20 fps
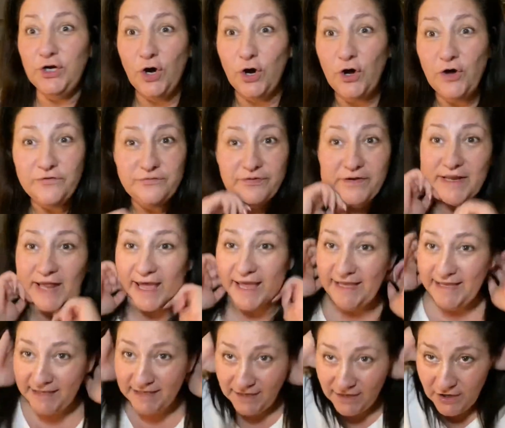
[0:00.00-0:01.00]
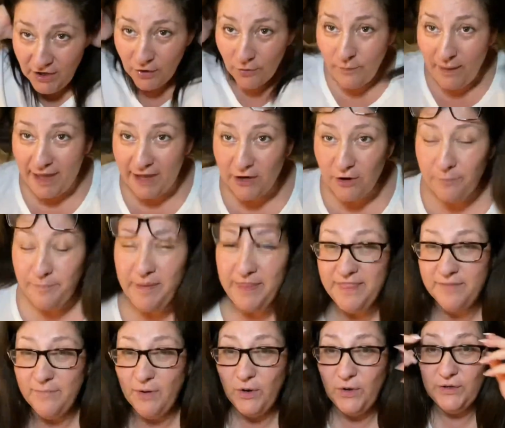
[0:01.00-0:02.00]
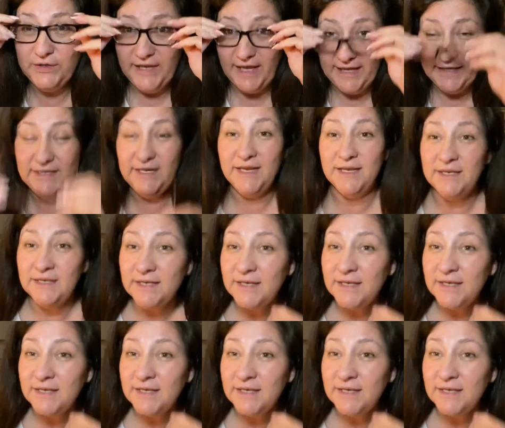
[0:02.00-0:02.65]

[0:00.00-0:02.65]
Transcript: hopefully wake up in the morning